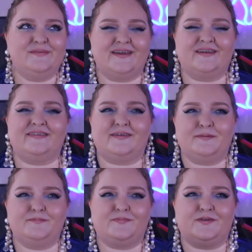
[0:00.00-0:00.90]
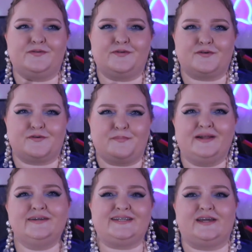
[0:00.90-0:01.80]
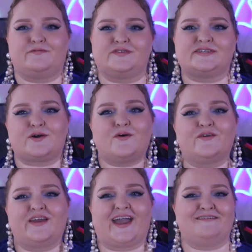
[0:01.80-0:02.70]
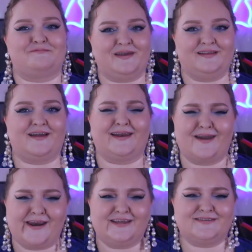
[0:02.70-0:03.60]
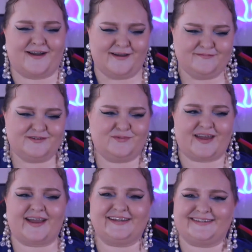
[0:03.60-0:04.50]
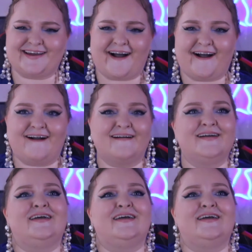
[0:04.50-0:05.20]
And the melody of the song gave me like 90s vibes with that guitar,